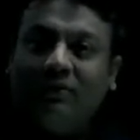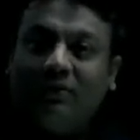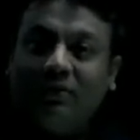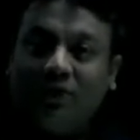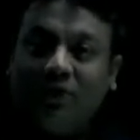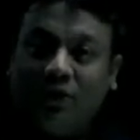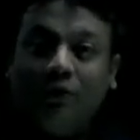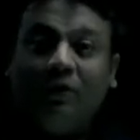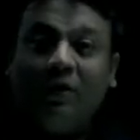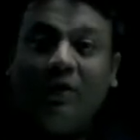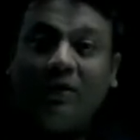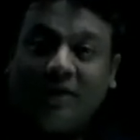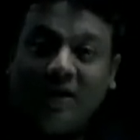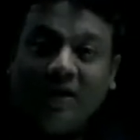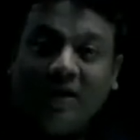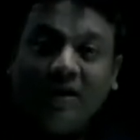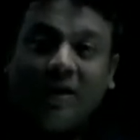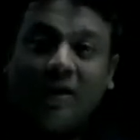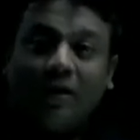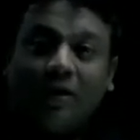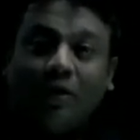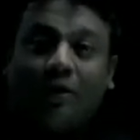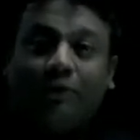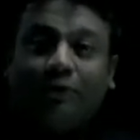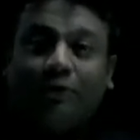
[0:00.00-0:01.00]
You were
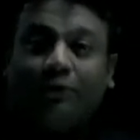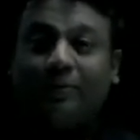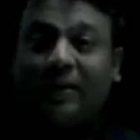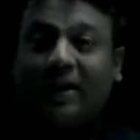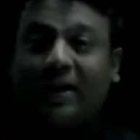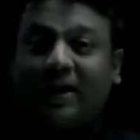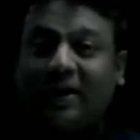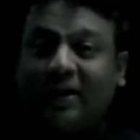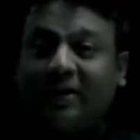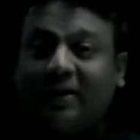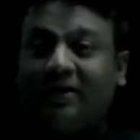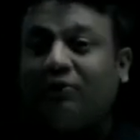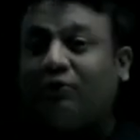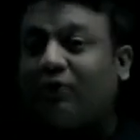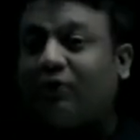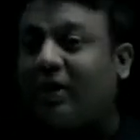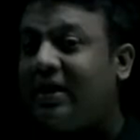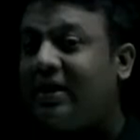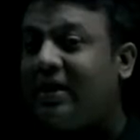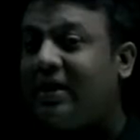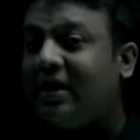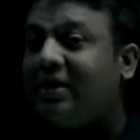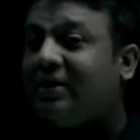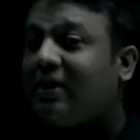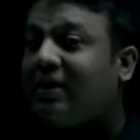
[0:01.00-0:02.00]
thinking of spending
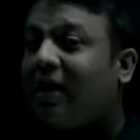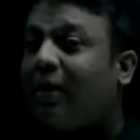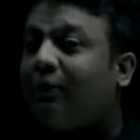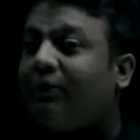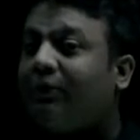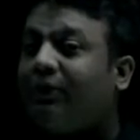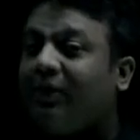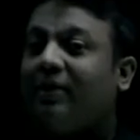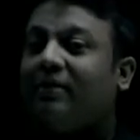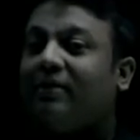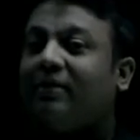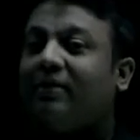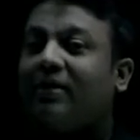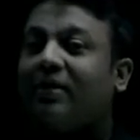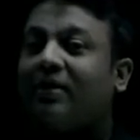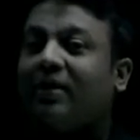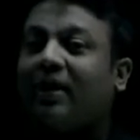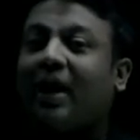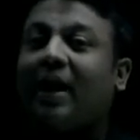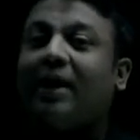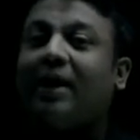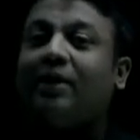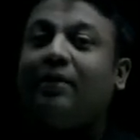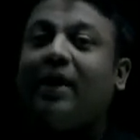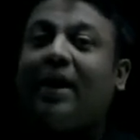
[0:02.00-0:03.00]
20,000
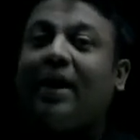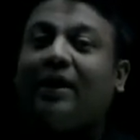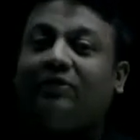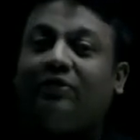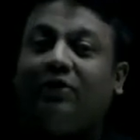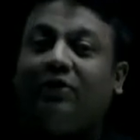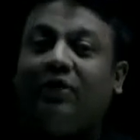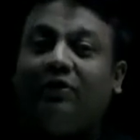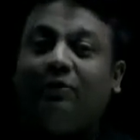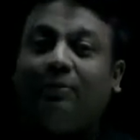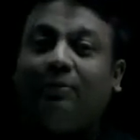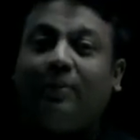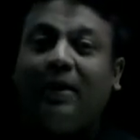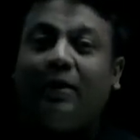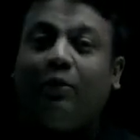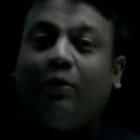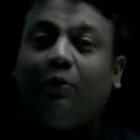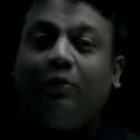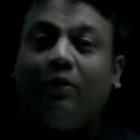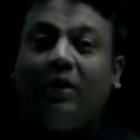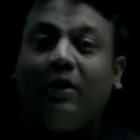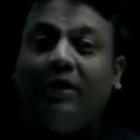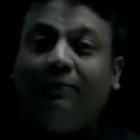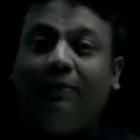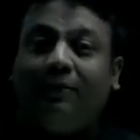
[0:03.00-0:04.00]
and you actually spend
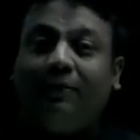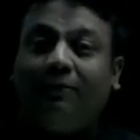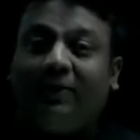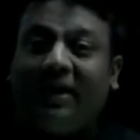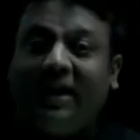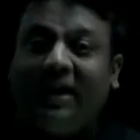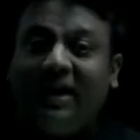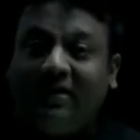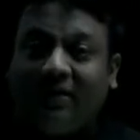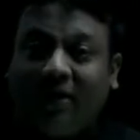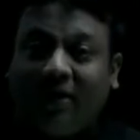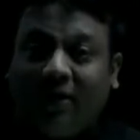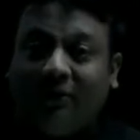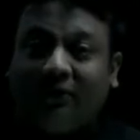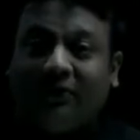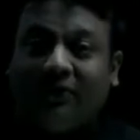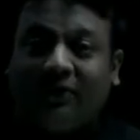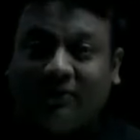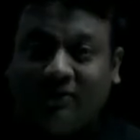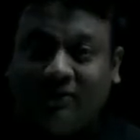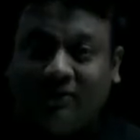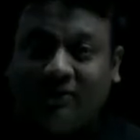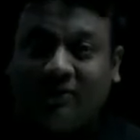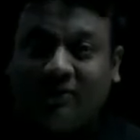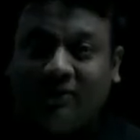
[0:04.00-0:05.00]
only
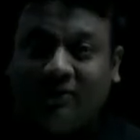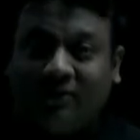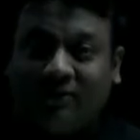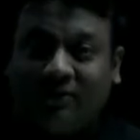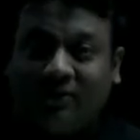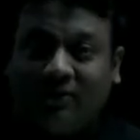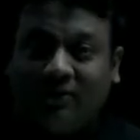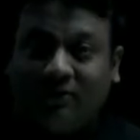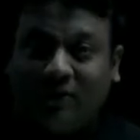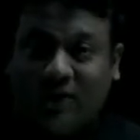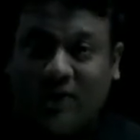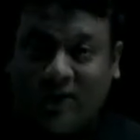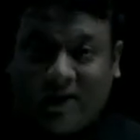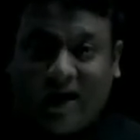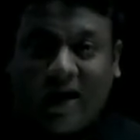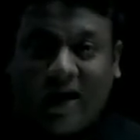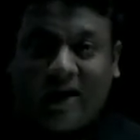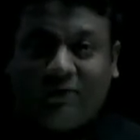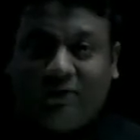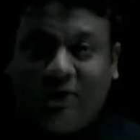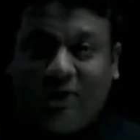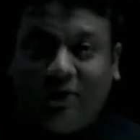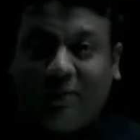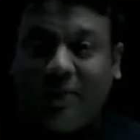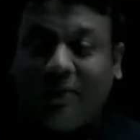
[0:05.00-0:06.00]
15,000. Well, that
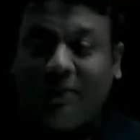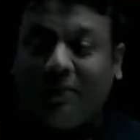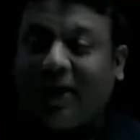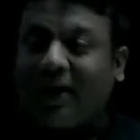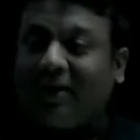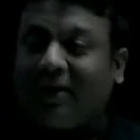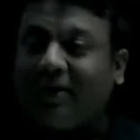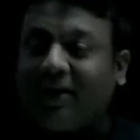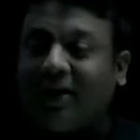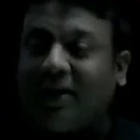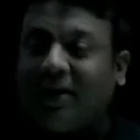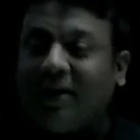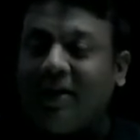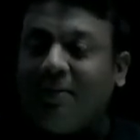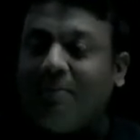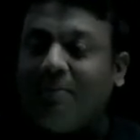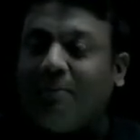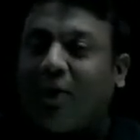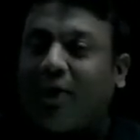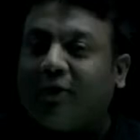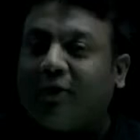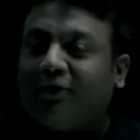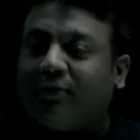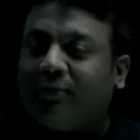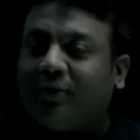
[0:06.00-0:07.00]
will be practically
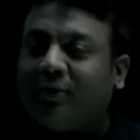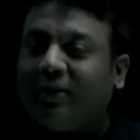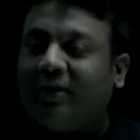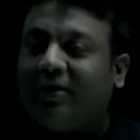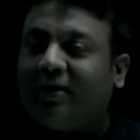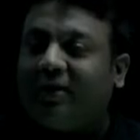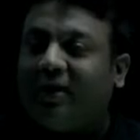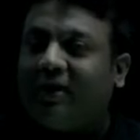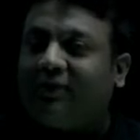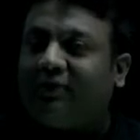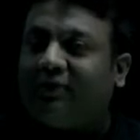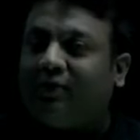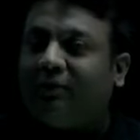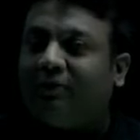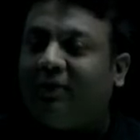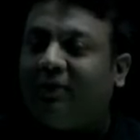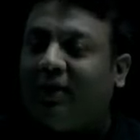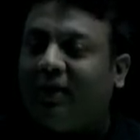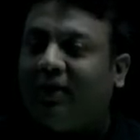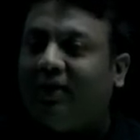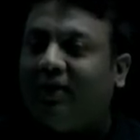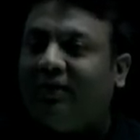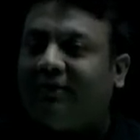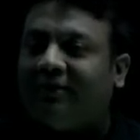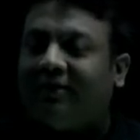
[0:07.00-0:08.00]
impossible in case of
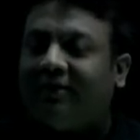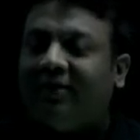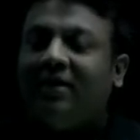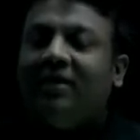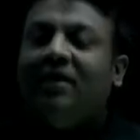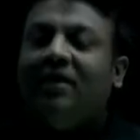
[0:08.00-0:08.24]
girls,